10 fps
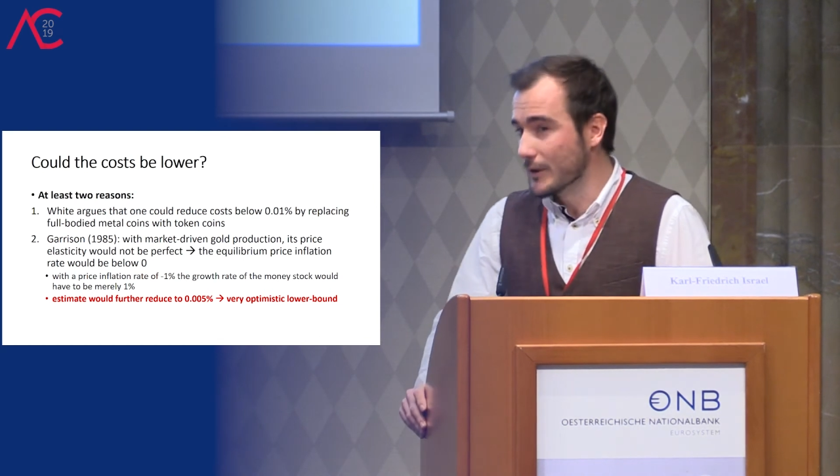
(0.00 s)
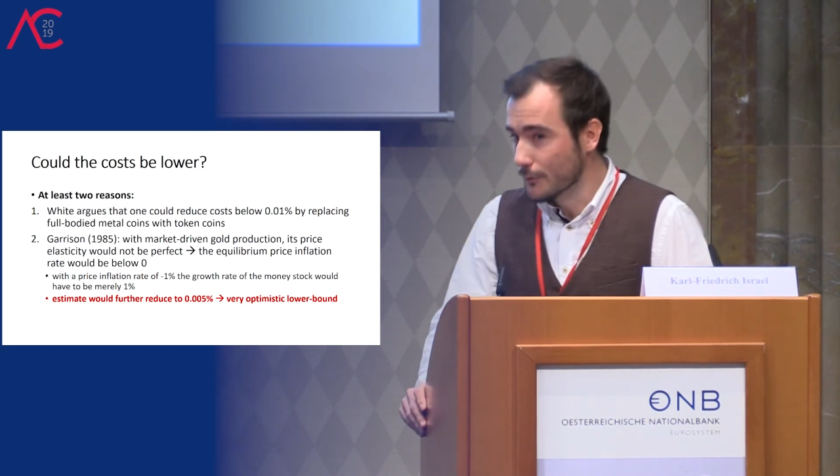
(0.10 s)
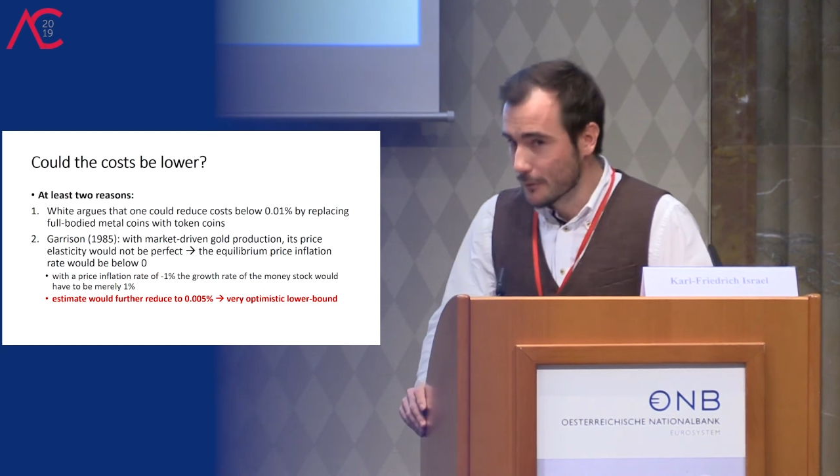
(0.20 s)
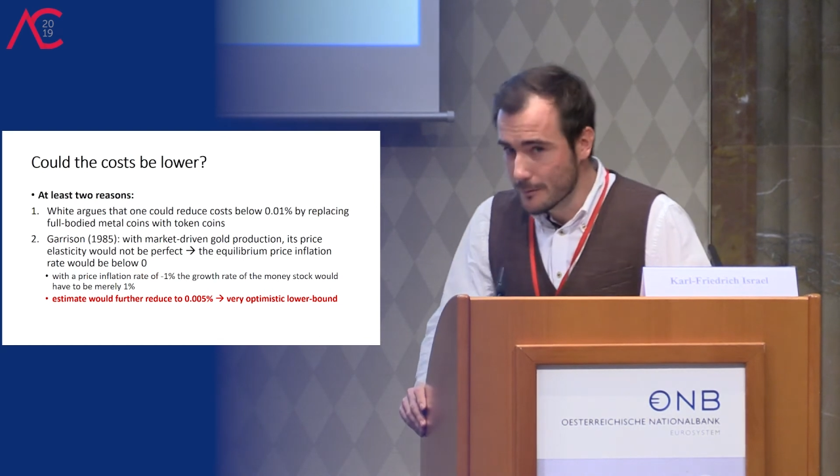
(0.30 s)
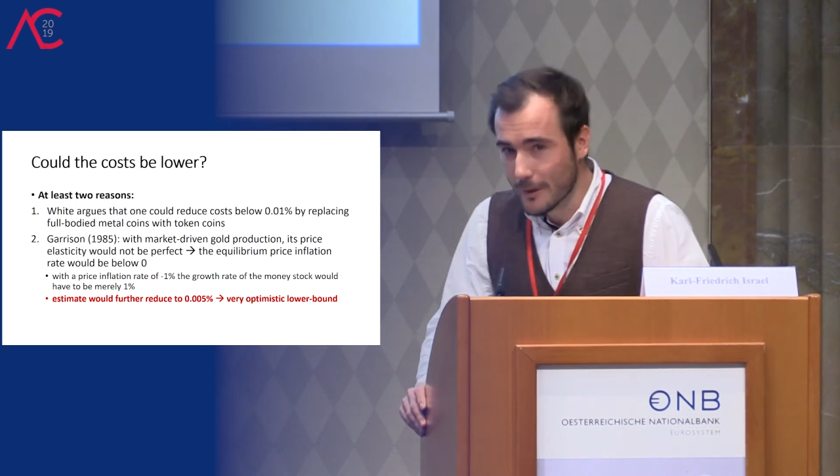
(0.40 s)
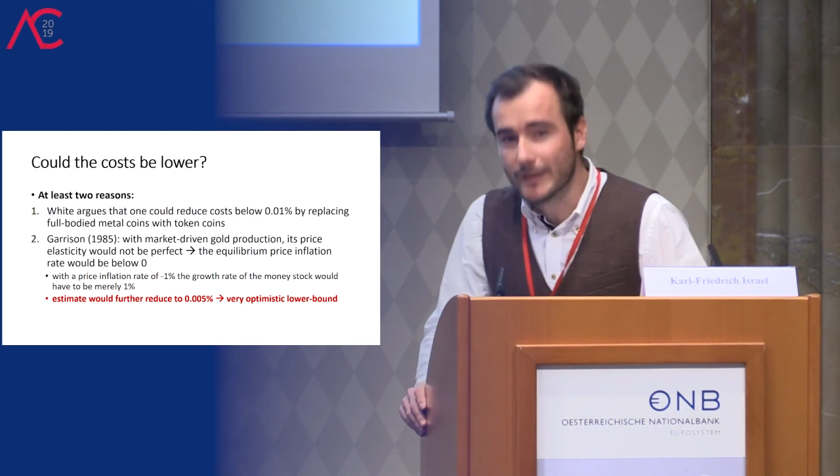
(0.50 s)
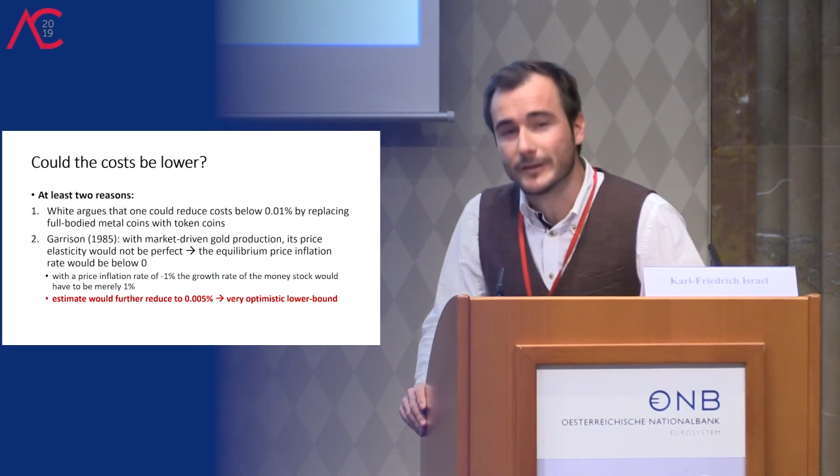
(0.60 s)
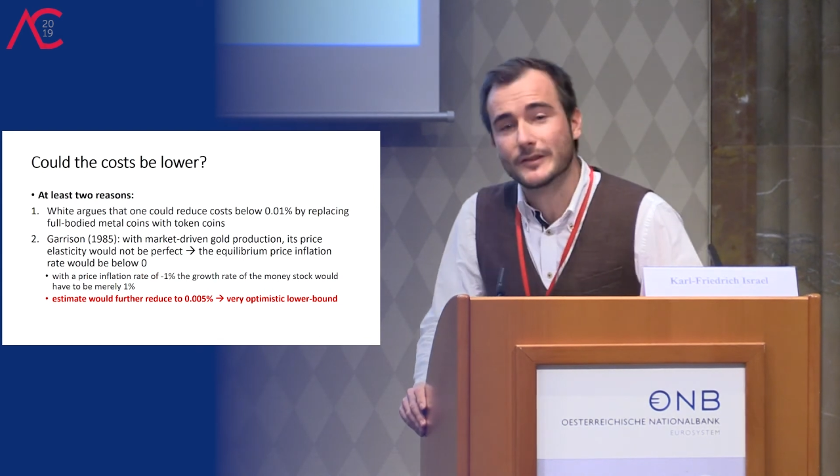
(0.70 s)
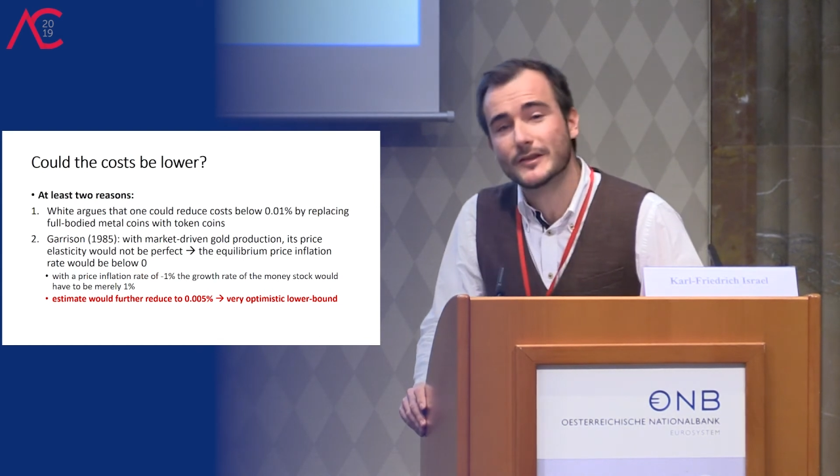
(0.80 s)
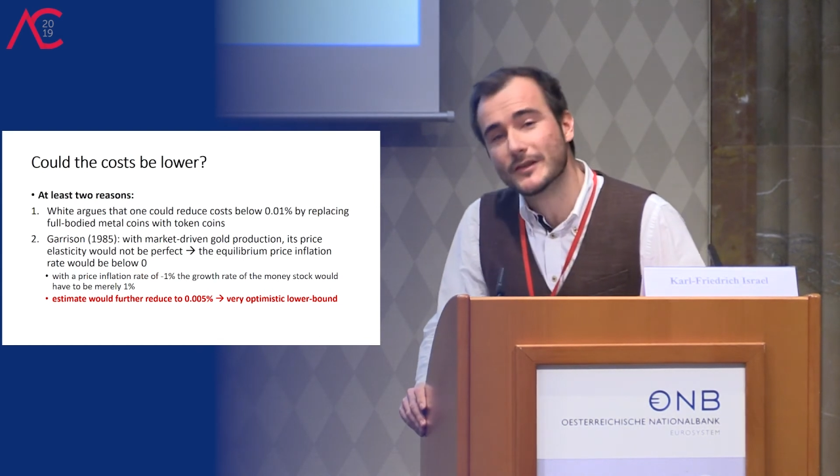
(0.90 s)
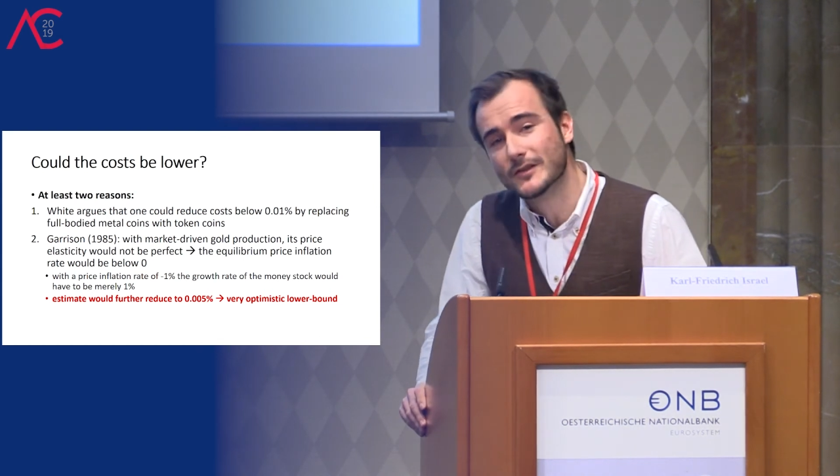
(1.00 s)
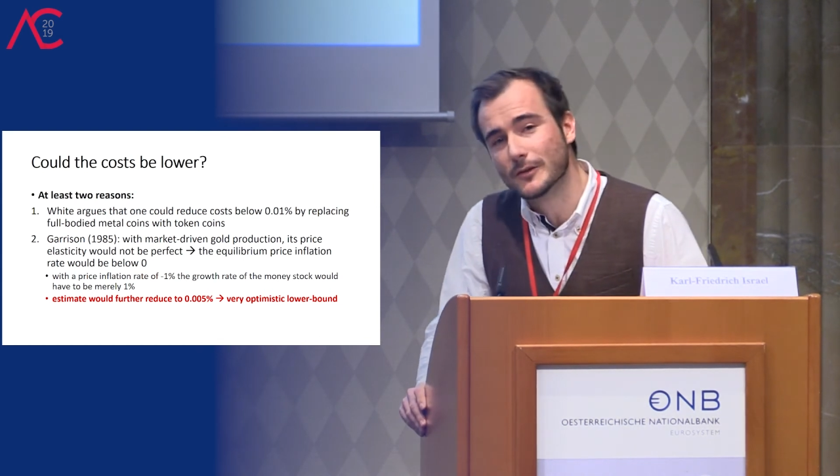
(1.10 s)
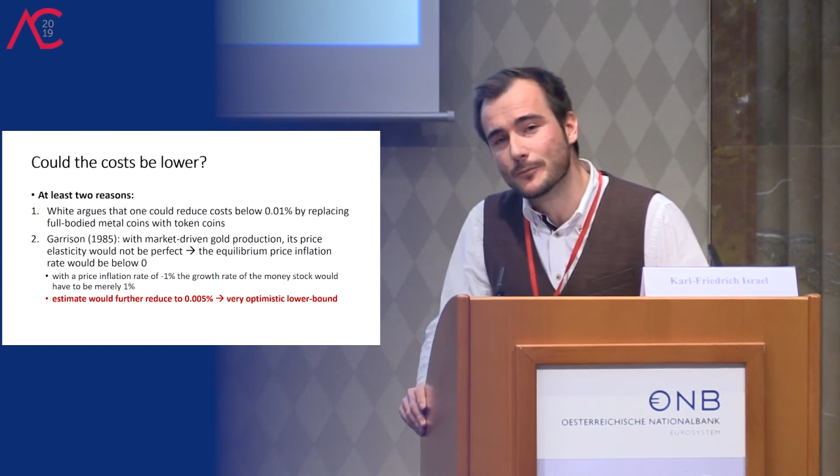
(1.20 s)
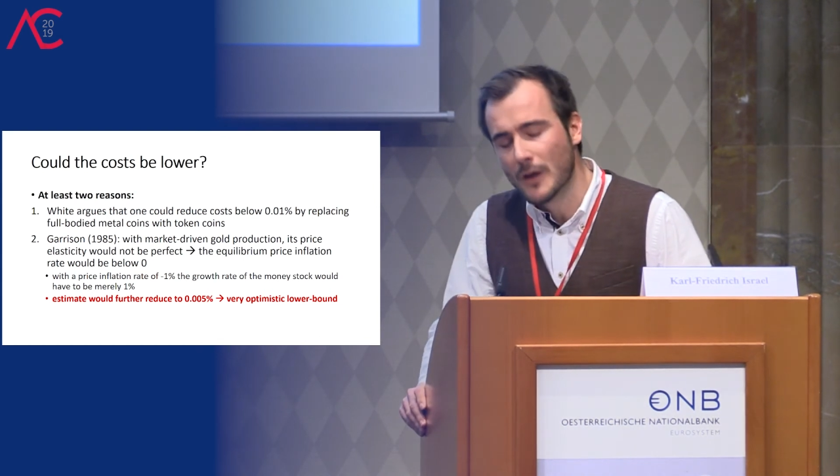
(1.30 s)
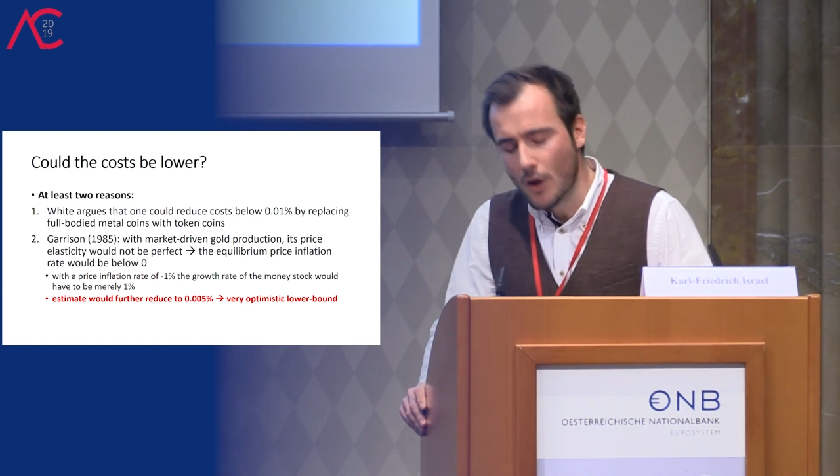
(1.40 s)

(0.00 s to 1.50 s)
a free banking system,